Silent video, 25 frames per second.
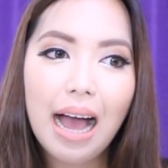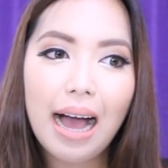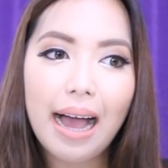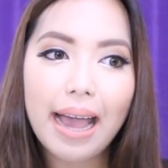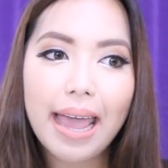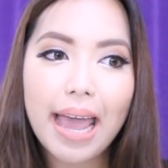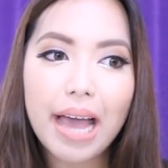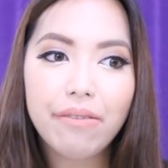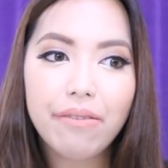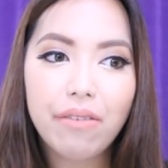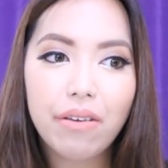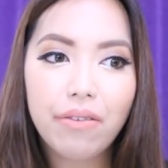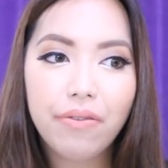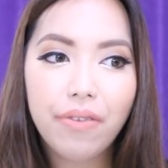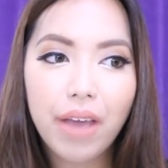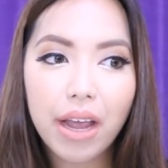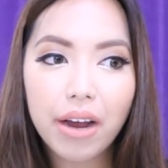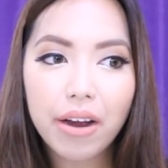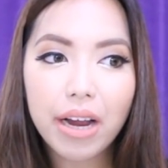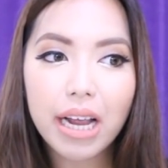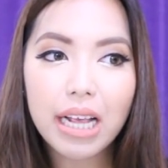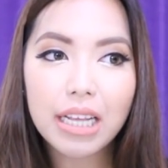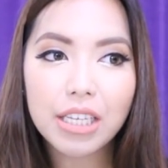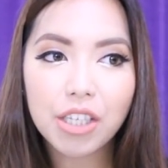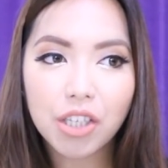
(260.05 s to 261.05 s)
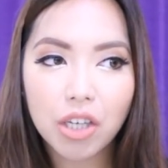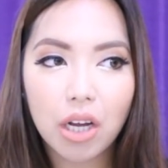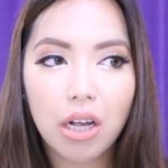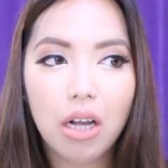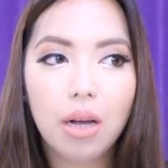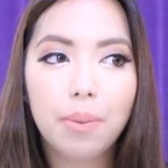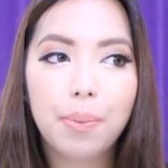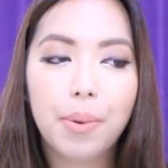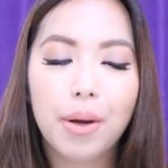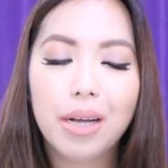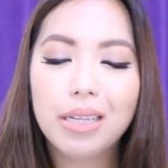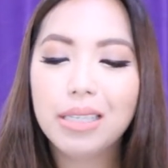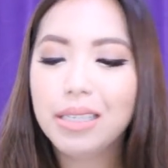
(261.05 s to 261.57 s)
I have a very
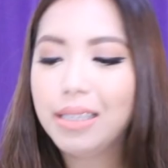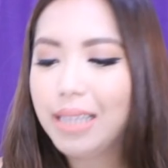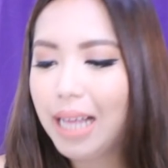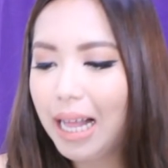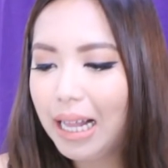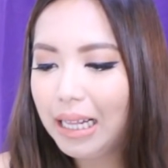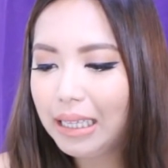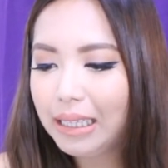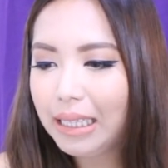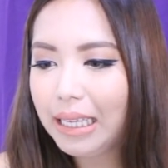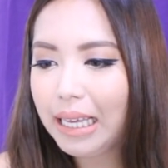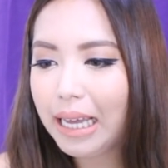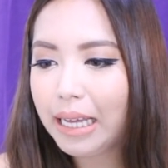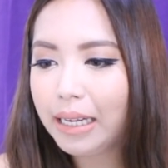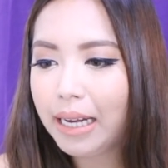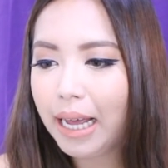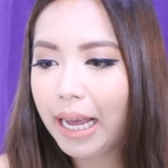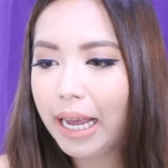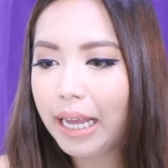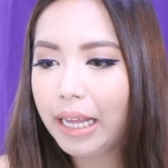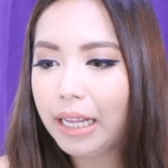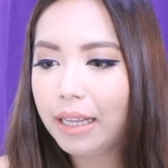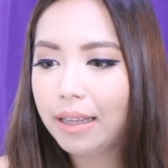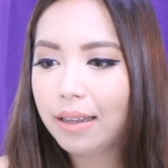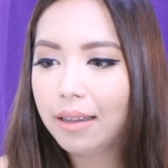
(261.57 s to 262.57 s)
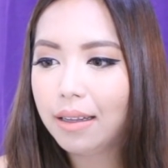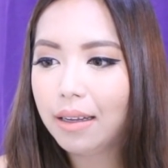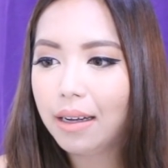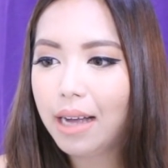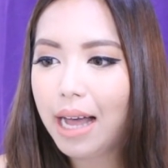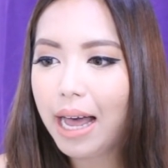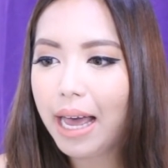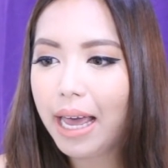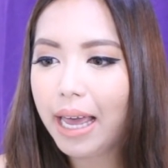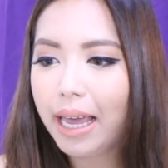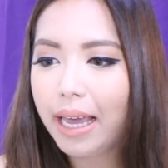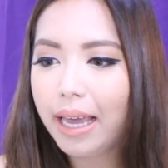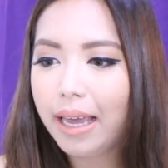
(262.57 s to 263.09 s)
strong personality and
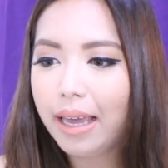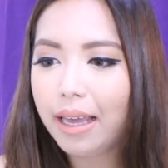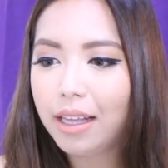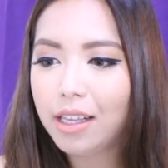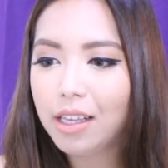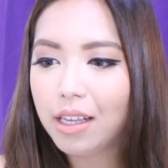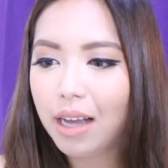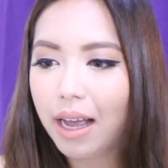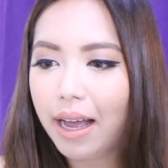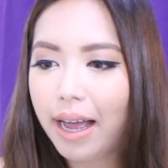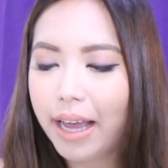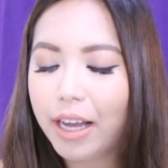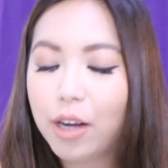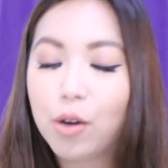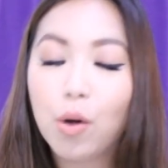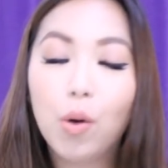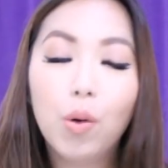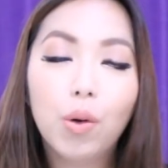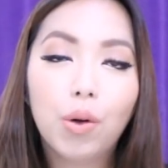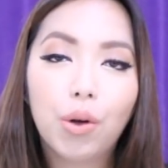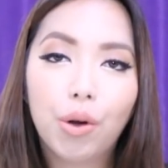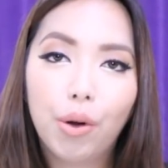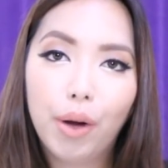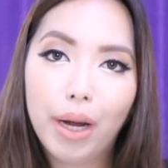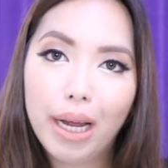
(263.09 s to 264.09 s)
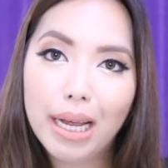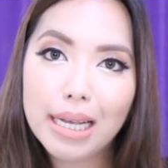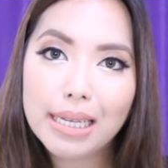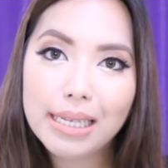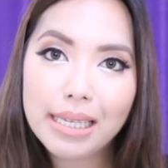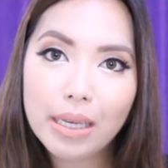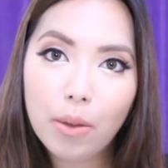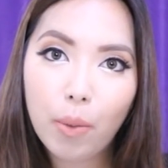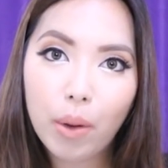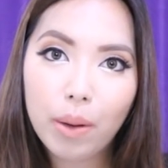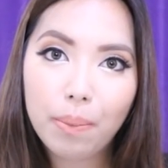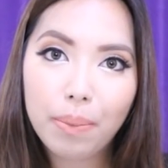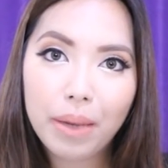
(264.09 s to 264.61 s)
I go
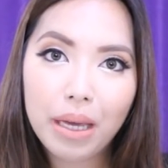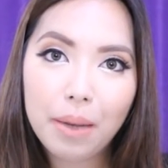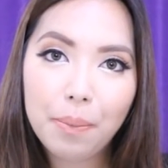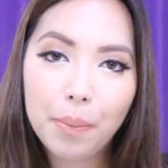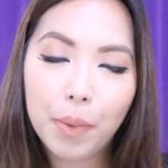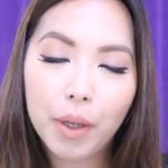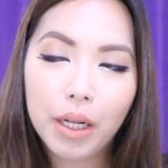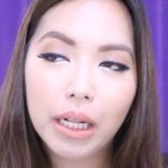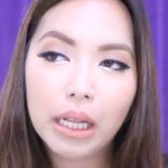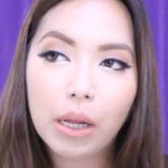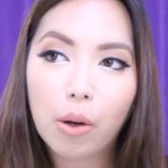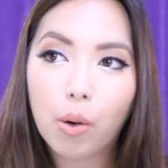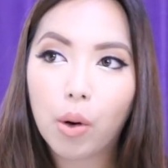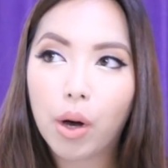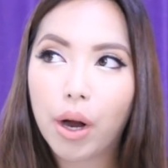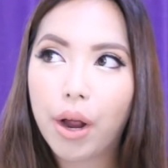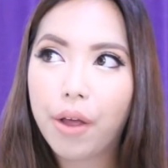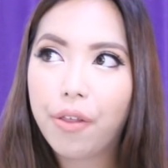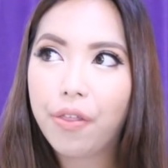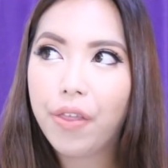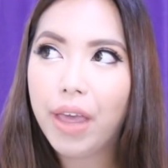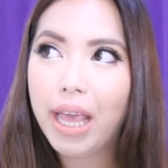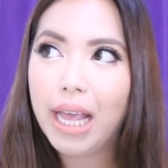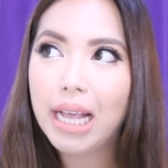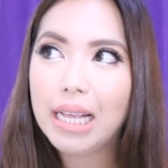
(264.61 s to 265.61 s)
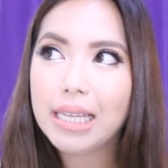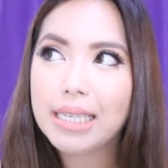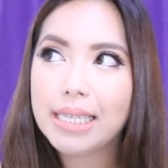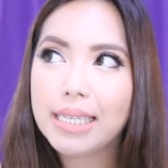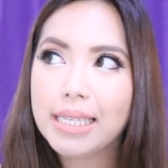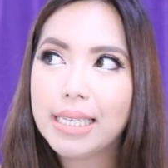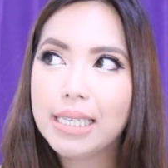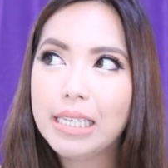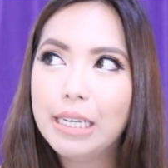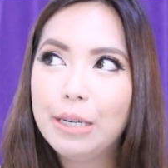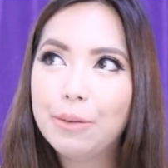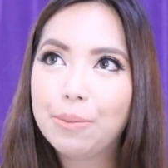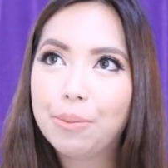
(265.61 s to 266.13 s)
crazy when people or
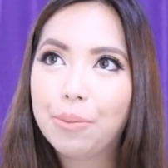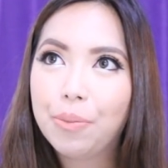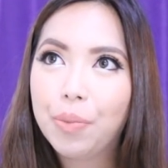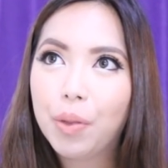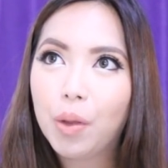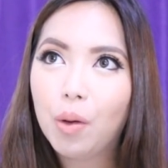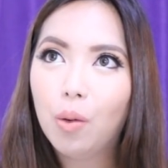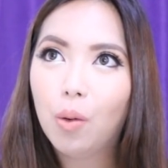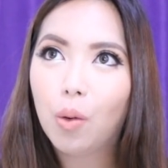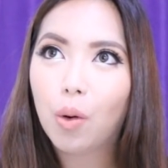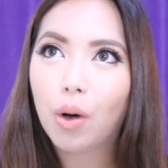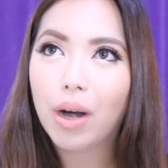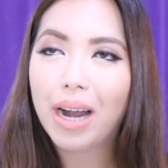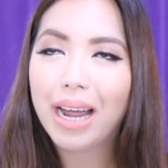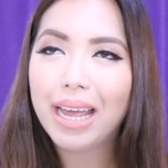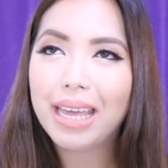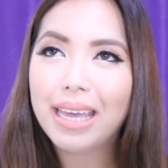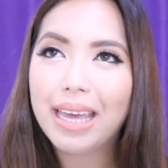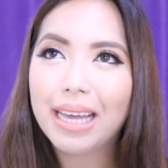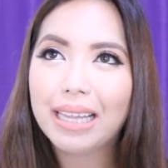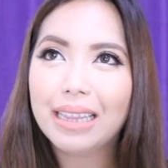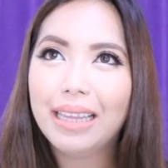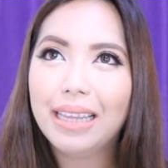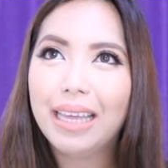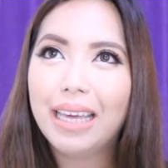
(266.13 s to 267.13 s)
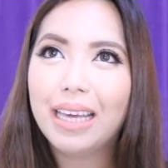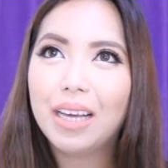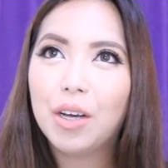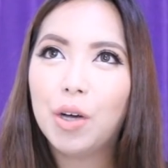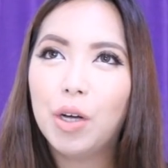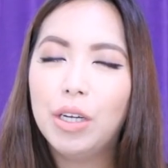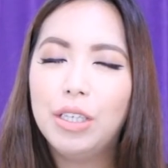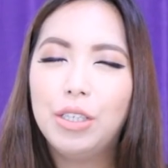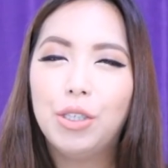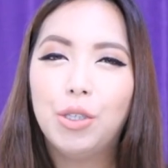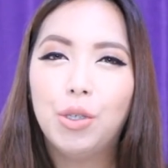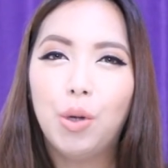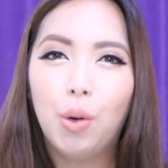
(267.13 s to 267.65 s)
things or I get like
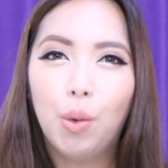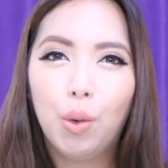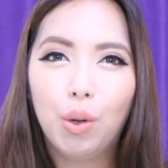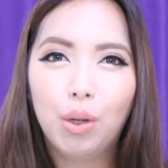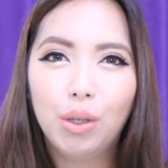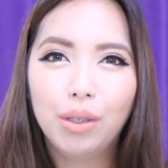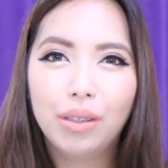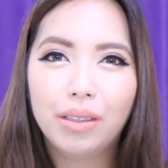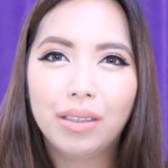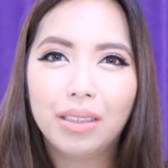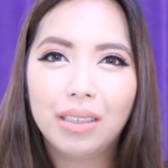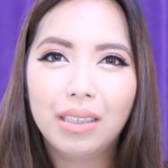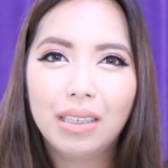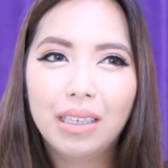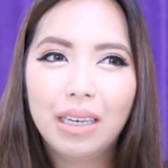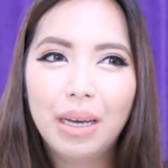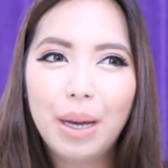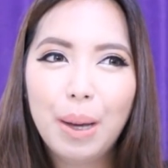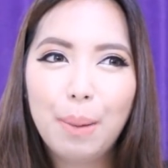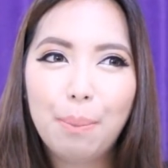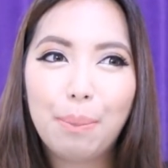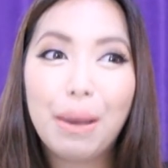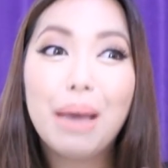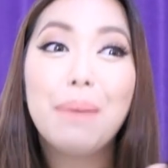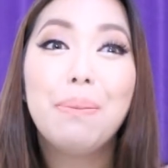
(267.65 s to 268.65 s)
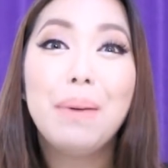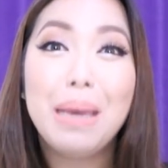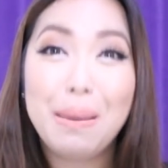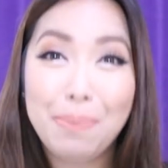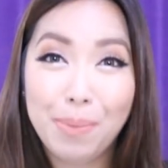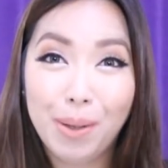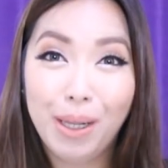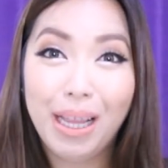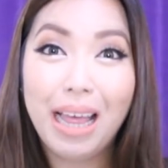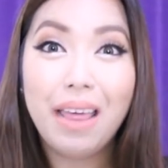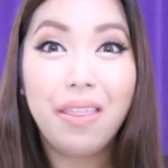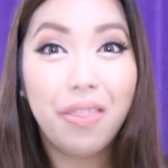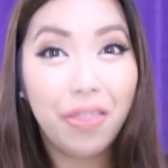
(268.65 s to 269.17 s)
controlled by
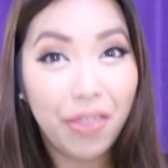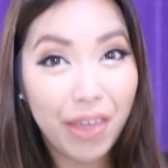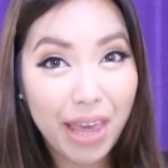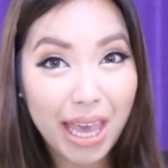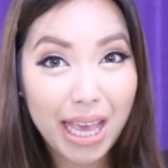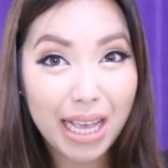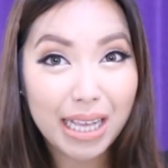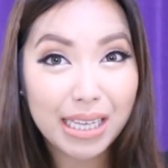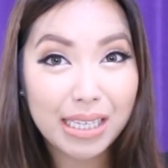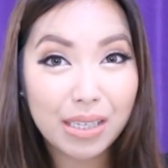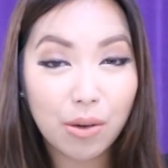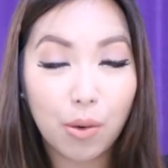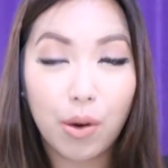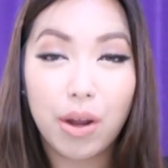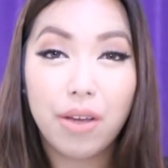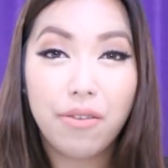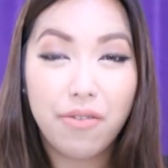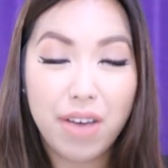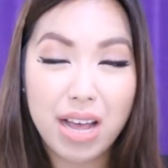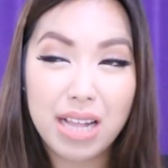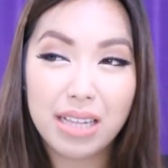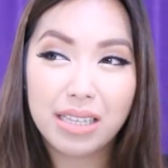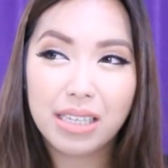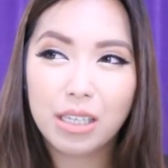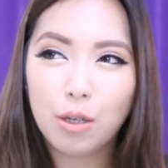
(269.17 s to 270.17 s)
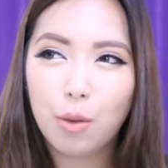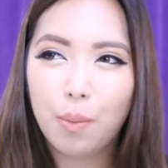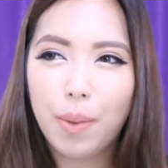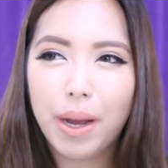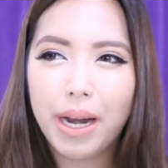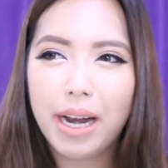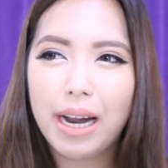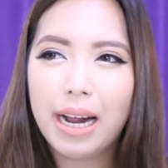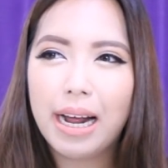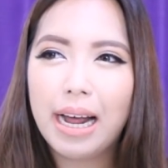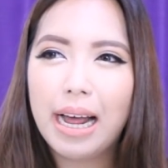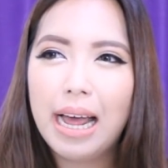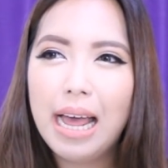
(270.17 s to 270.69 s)
people and things or events. So
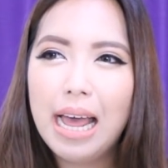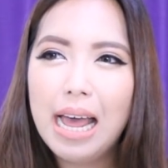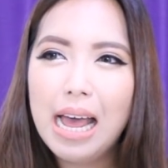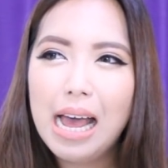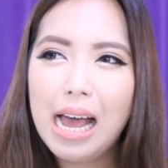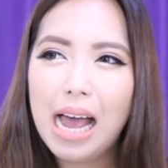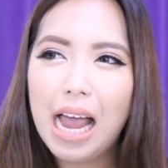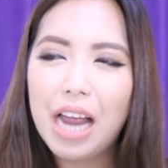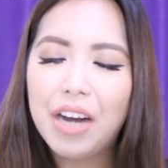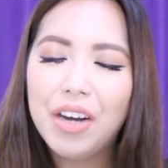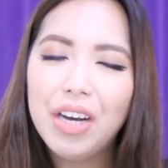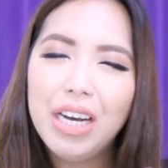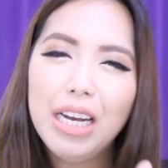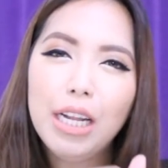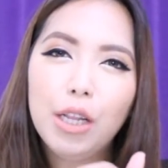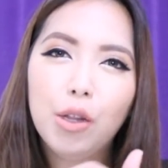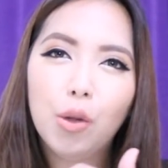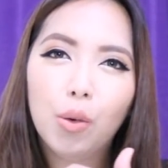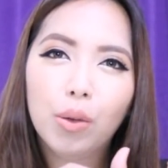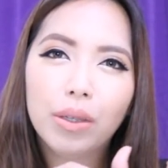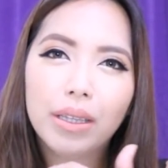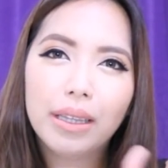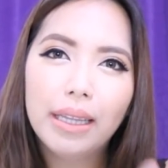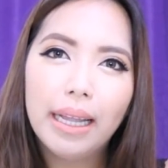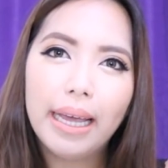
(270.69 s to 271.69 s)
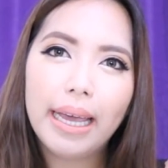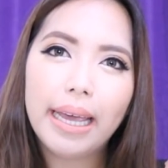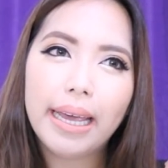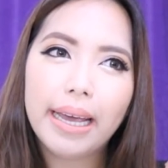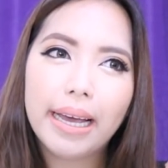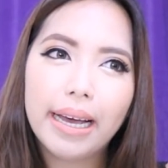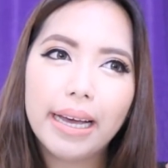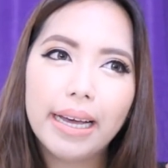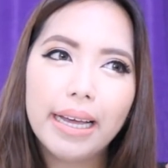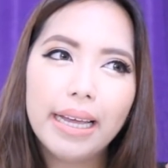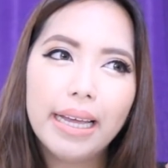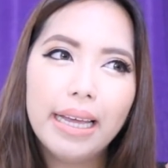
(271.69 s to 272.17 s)
parang I really don't like